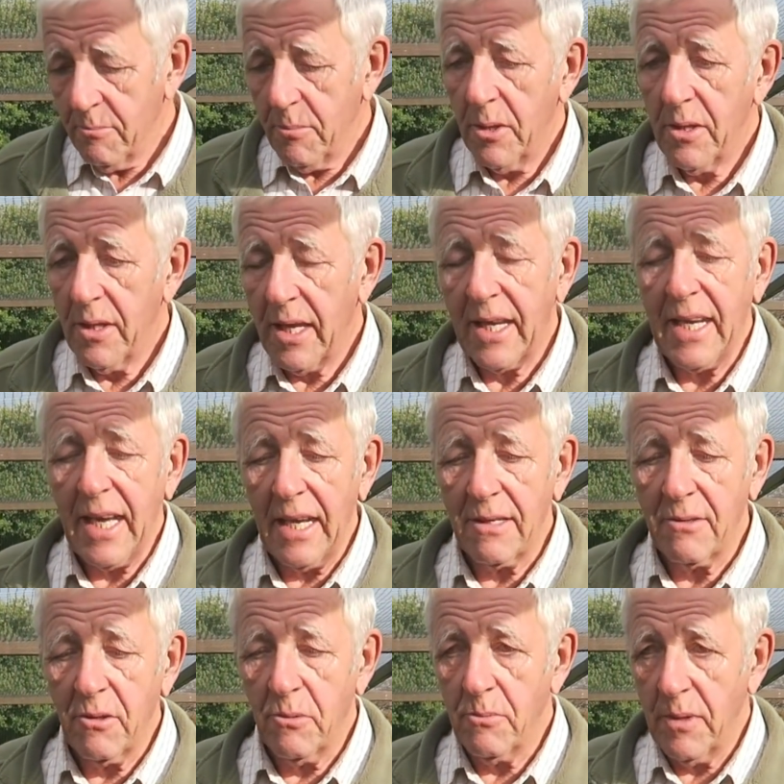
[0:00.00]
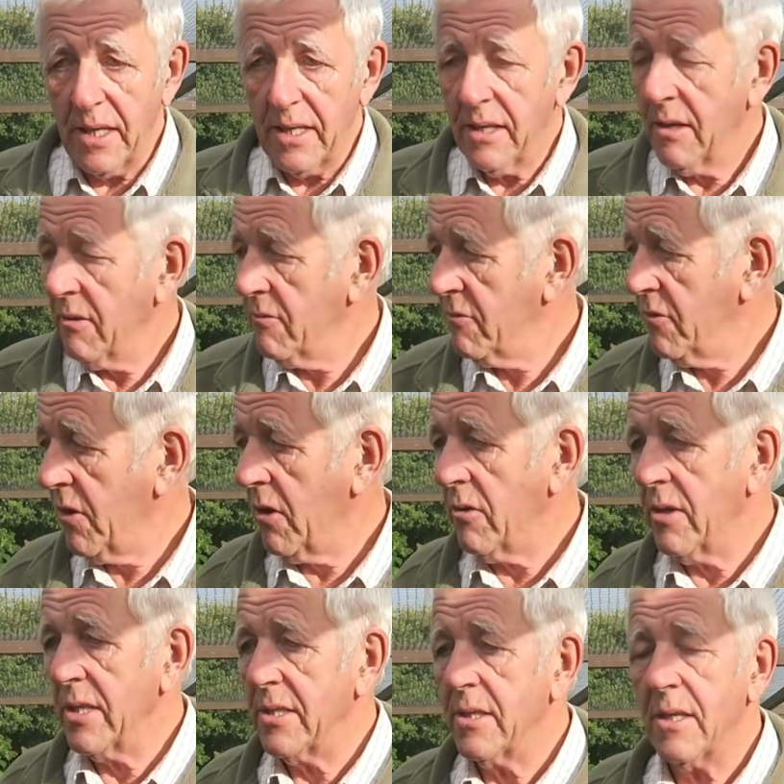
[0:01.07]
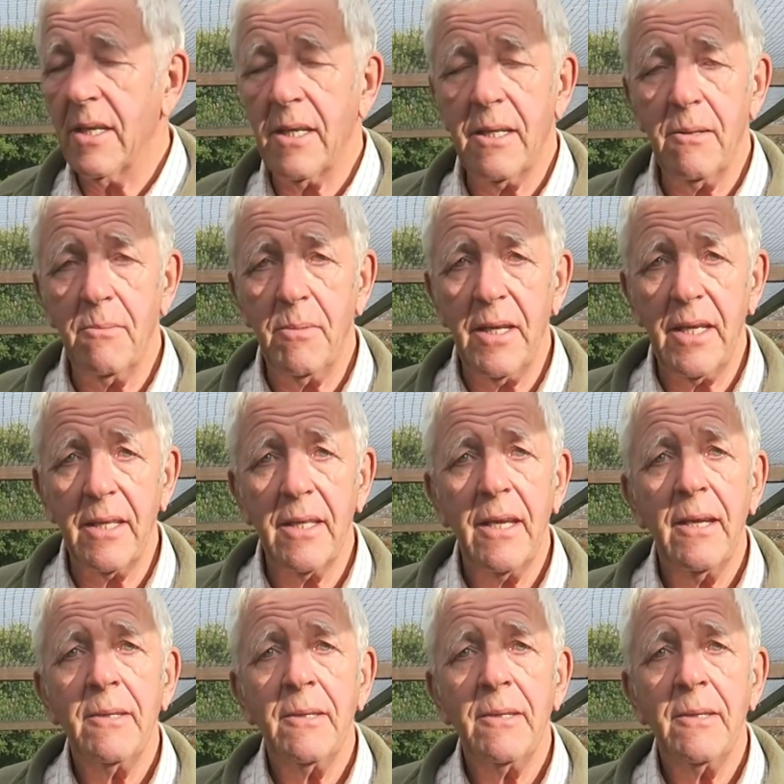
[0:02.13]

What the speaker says: but they can come in and forage a little bit.